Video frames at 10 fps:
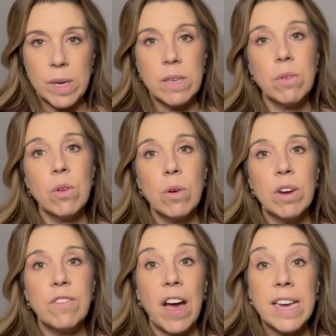So they're
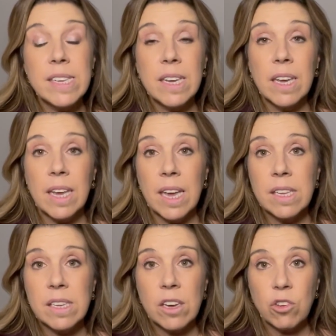advising
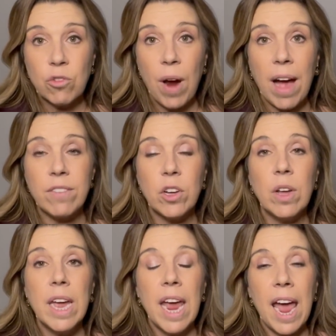against
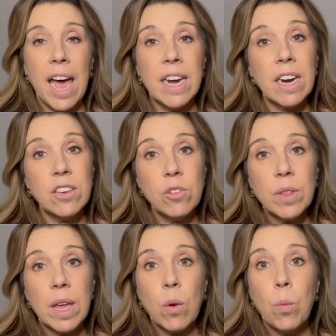travel and I do
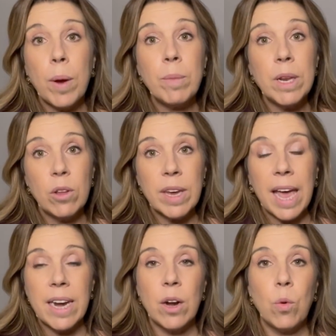think when we look at it,